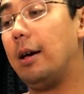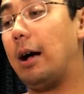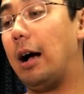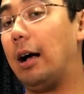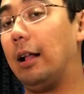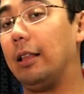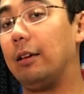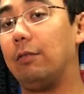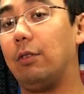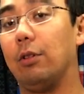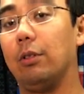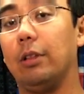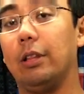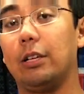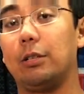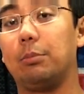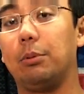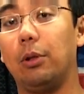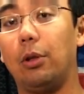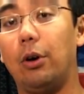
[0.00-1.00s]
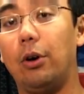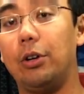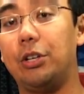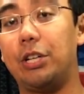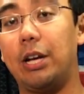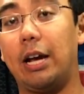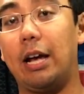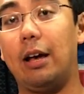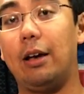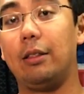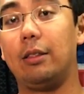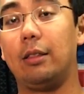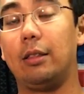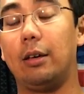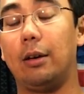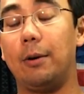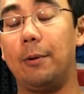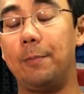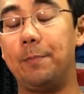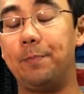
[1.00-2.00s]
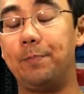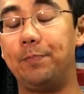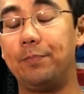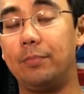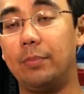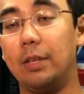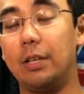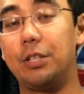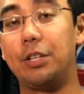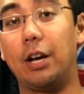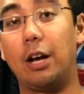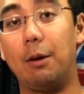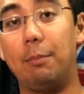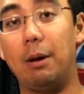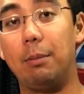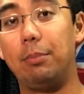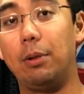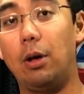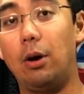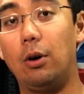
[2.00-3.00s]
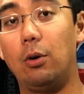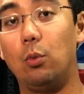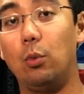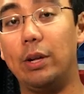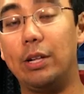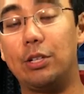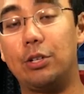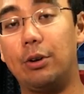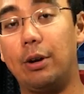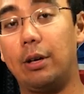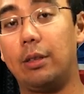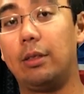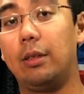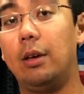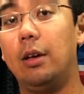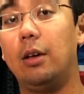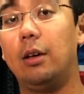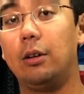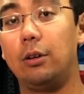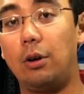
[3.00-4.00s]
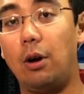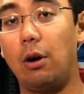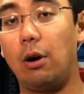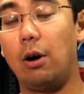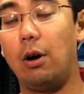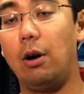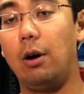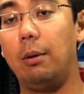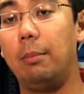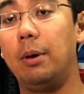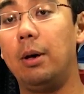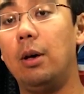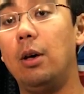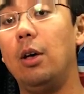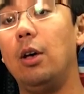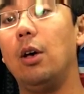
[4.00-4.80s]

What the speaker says: I'll leave all the links below. Check out my blog, WynnStrength.com,